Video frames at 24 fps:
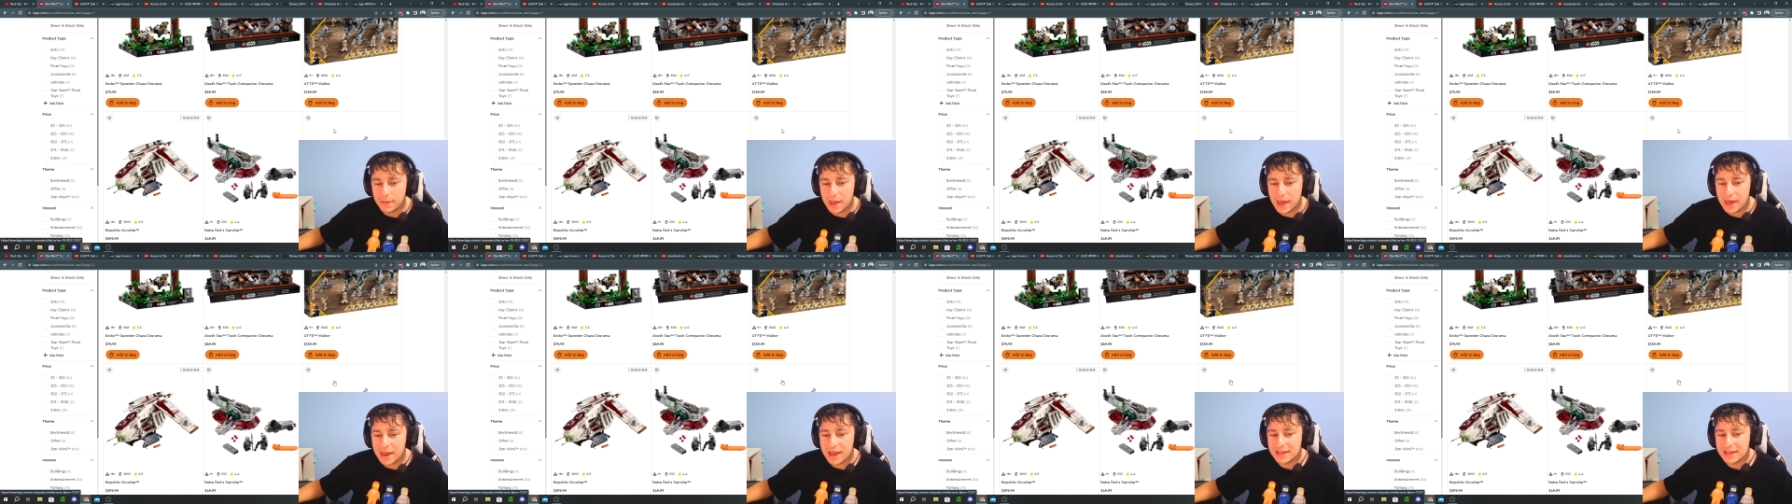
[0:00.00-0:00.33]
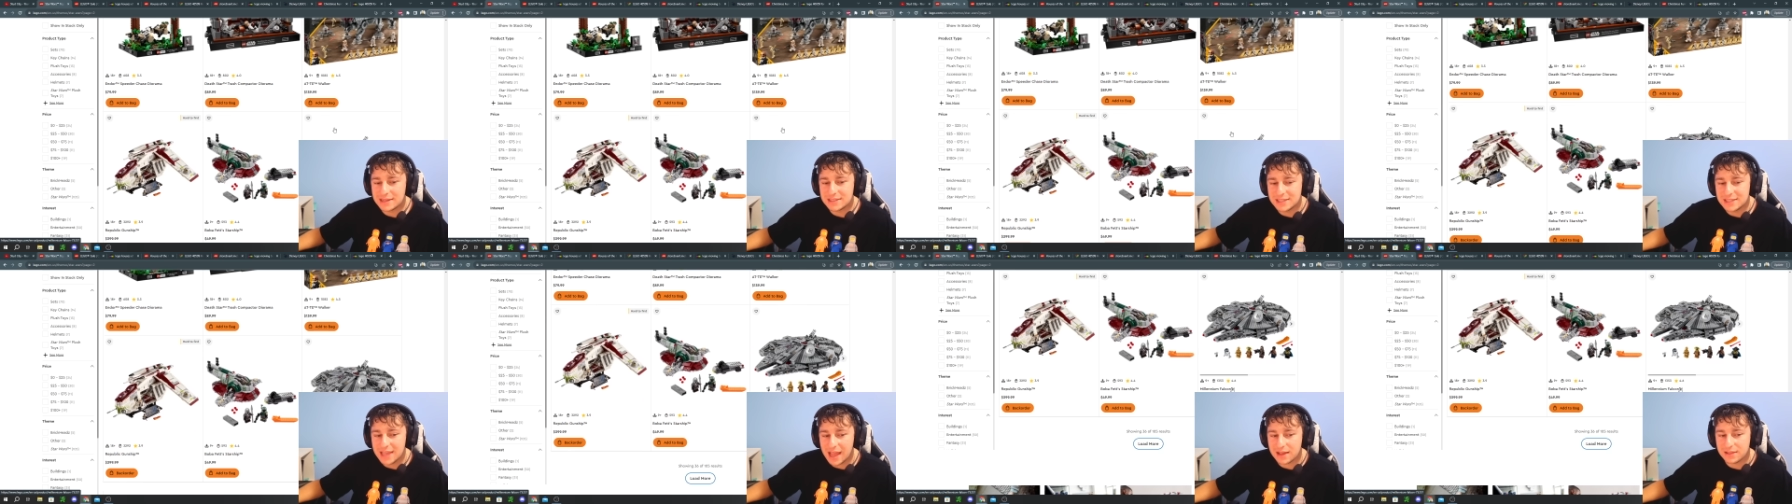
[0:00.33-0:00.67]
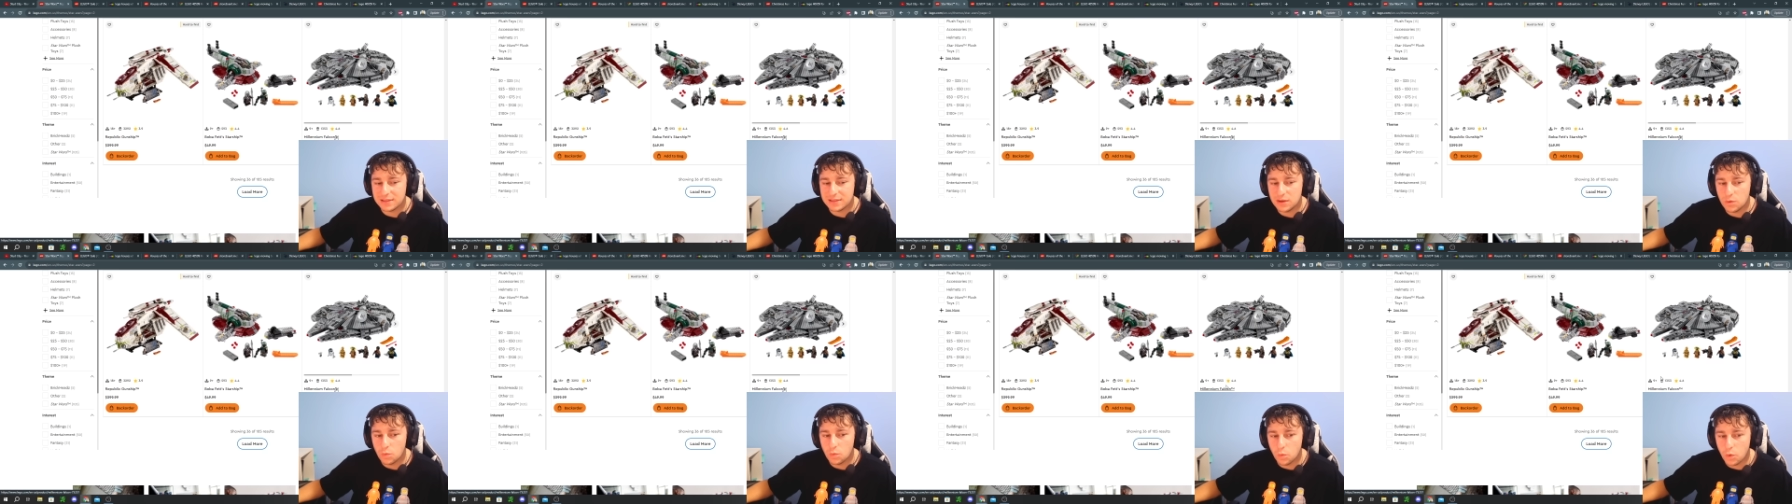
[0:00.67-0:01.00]
at.
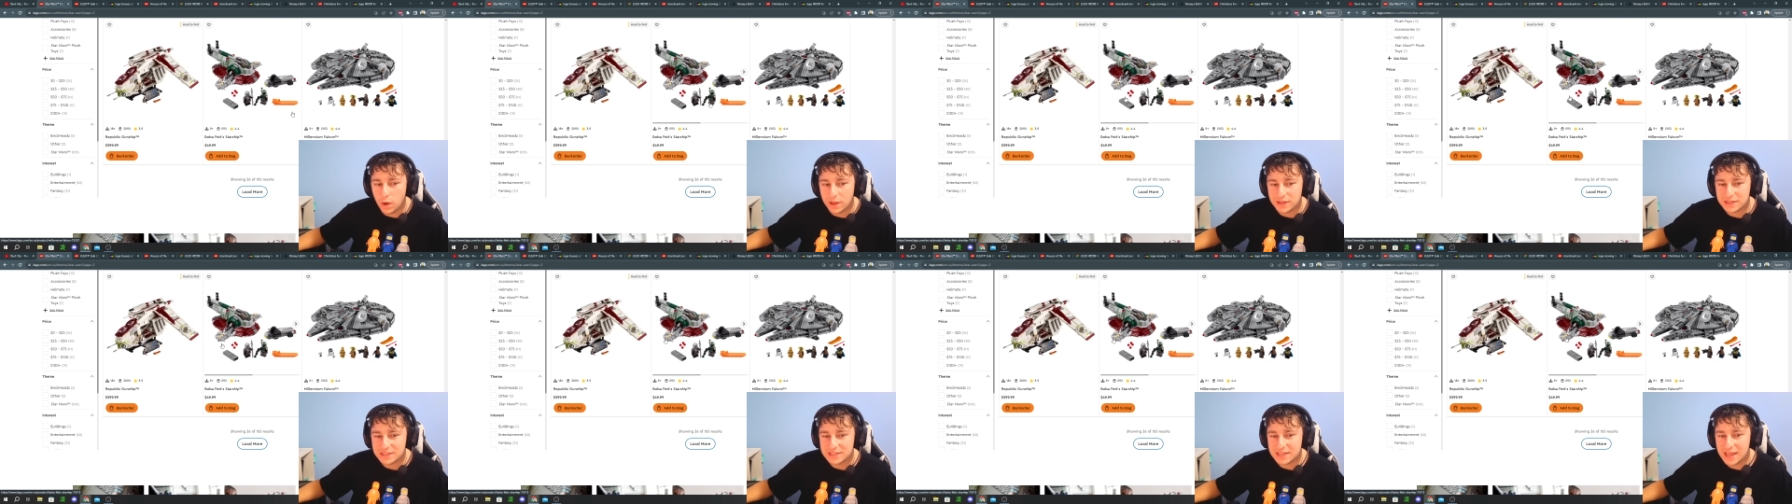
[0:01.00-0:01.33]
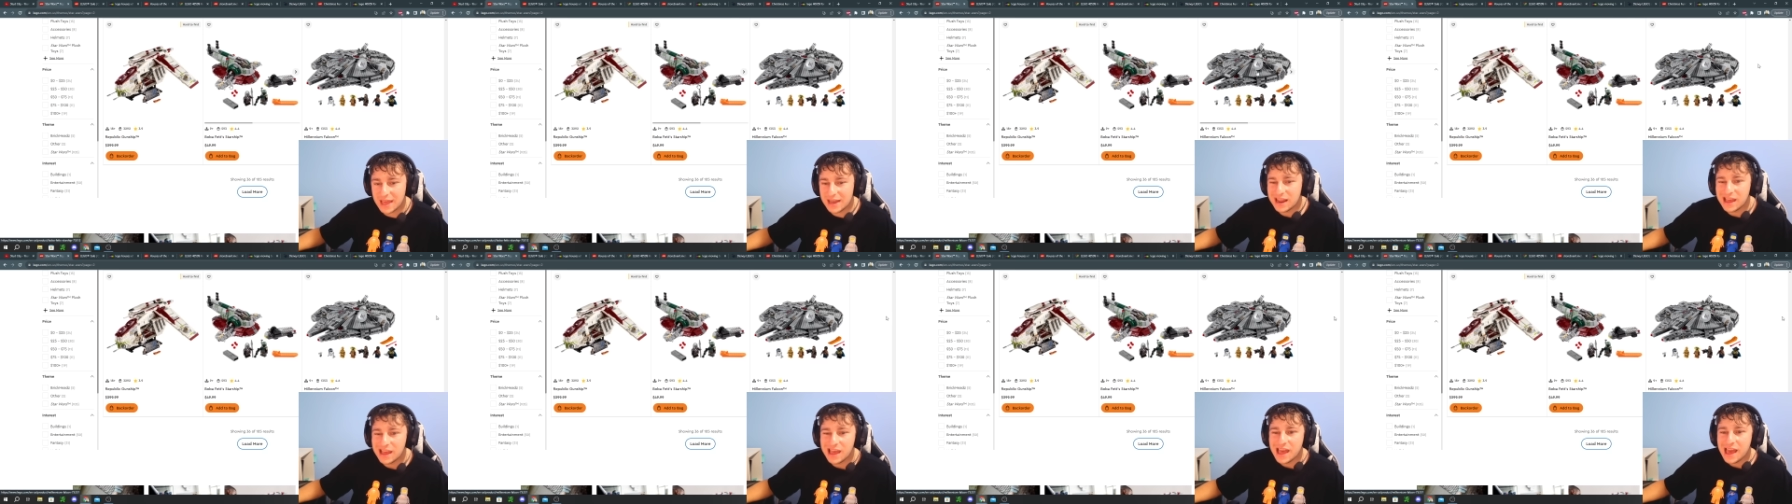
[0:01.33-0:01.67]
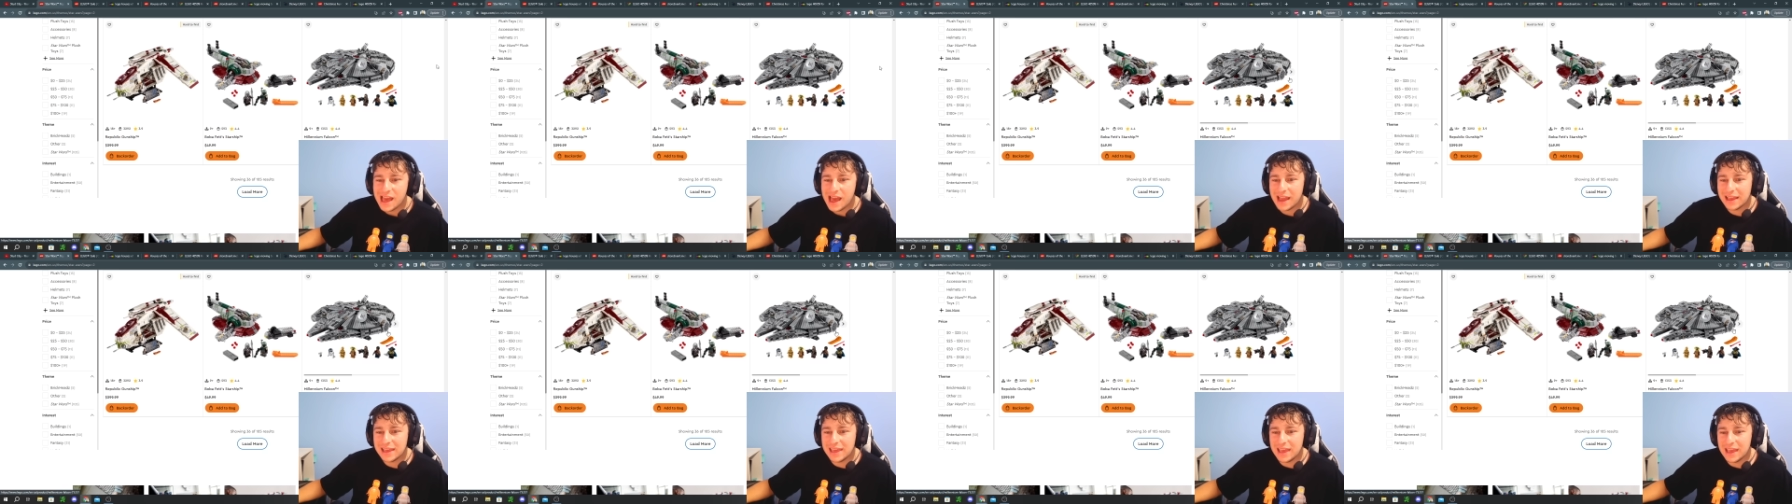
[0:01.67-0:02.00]
Exactly what set,
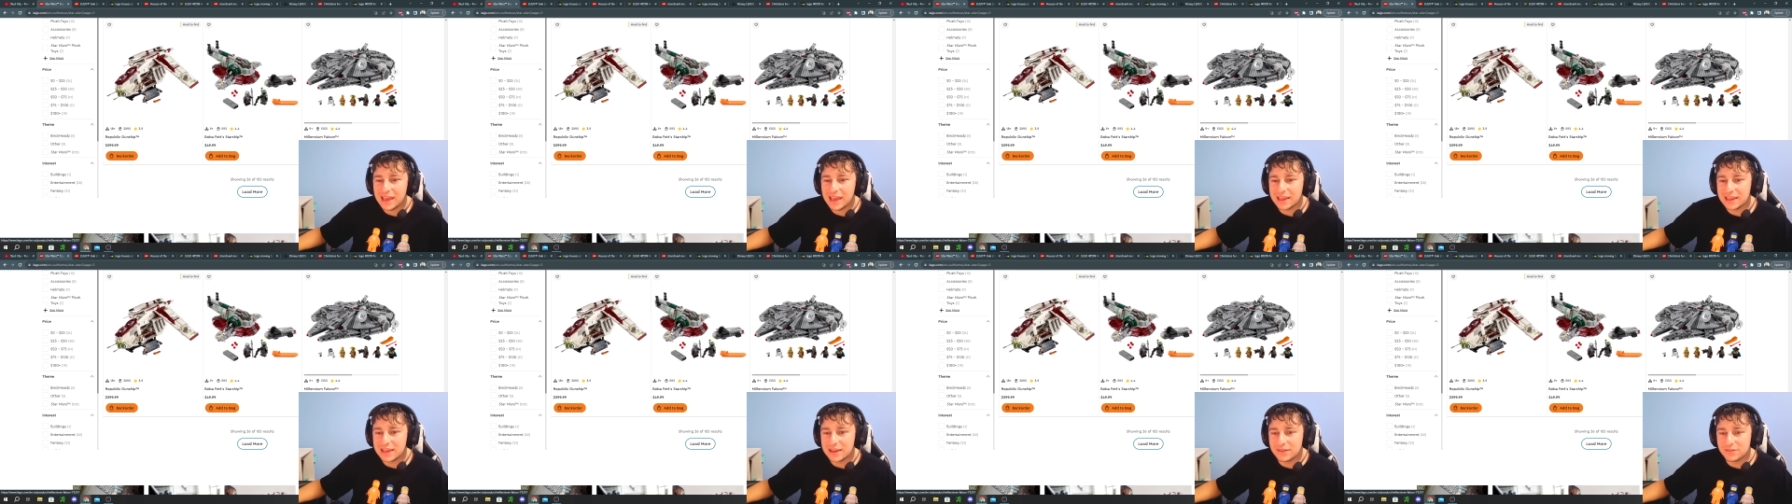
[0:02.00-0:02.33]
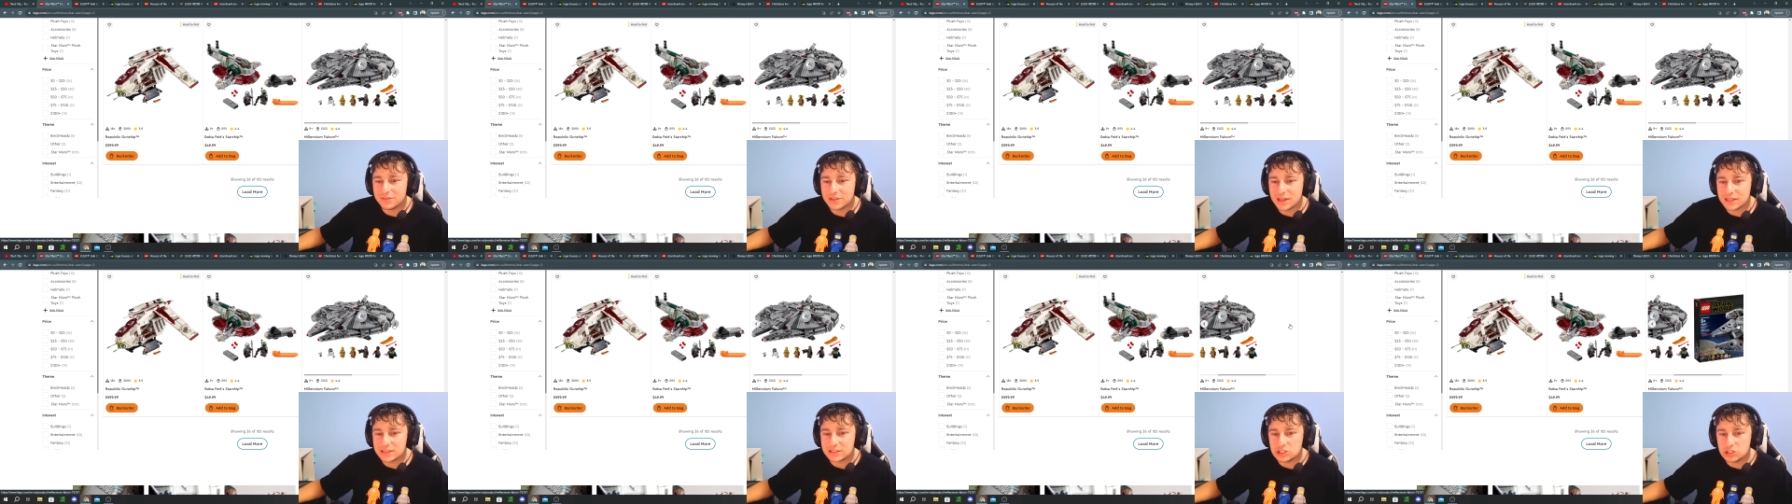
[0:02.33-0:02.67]
I can't give that